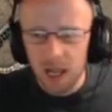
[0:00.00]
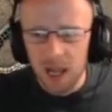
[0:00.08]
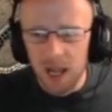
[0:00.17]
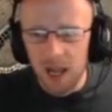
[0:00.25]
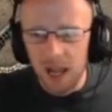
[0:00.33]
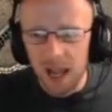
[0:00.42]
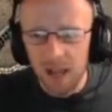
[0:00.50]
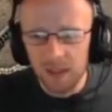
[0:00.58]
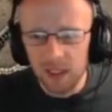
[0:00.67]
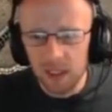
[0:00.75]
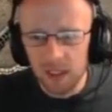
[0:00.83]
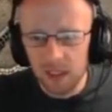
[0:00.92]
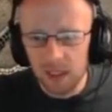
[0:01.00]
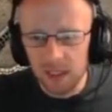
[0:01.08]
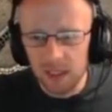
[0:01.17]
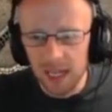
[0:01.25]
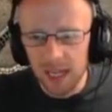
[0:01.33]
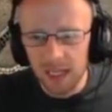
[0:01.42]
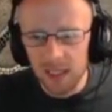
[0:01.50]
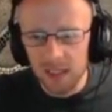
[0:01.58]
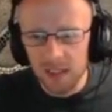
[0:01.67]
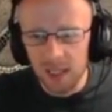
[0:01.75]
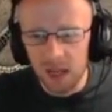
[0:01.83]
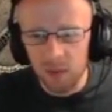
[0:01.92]
uh, heavy co
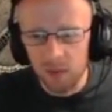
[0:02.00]
containers. They are